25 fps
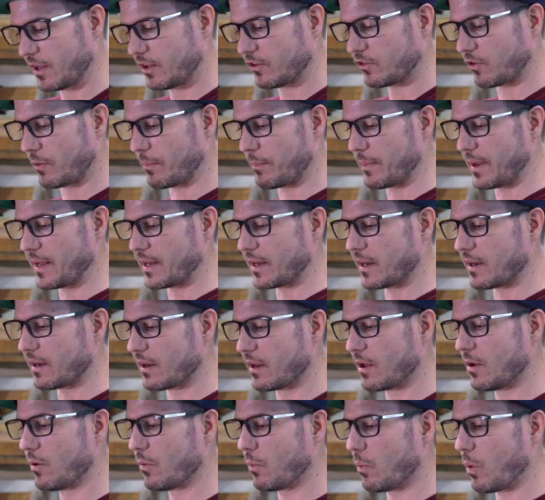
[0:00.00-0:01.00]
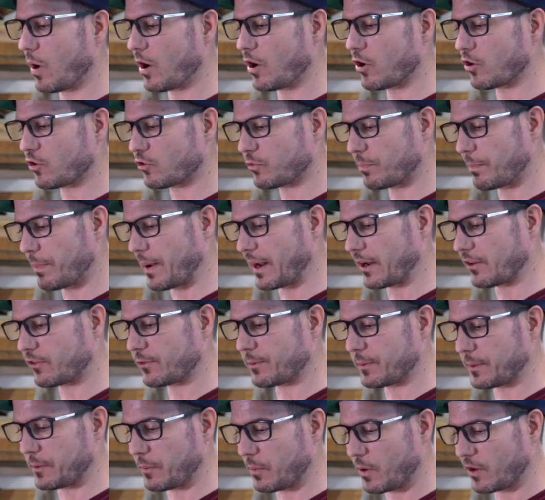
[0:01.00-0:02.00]
So meaning, what looks better
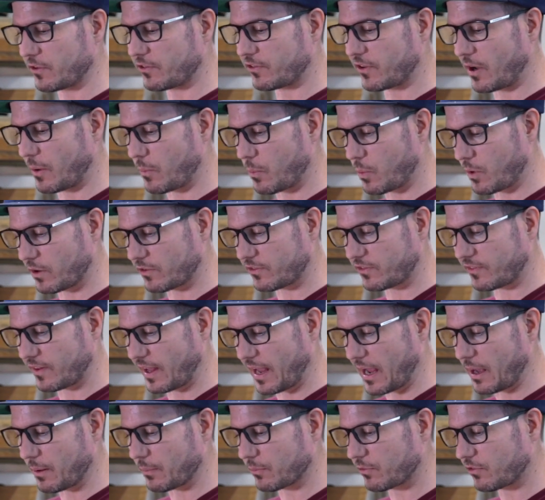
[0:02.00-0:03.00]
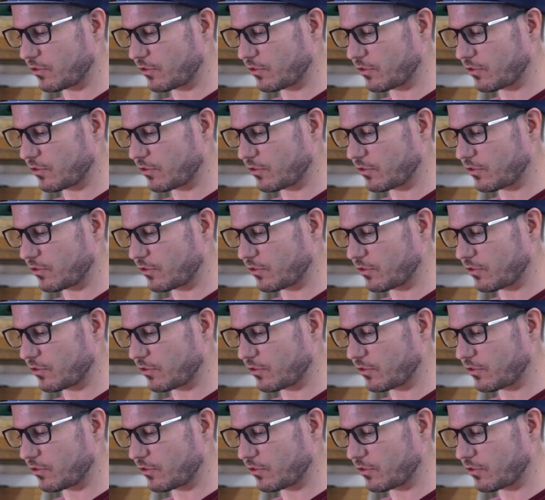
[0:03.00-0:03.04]
to me, what's up, what's down.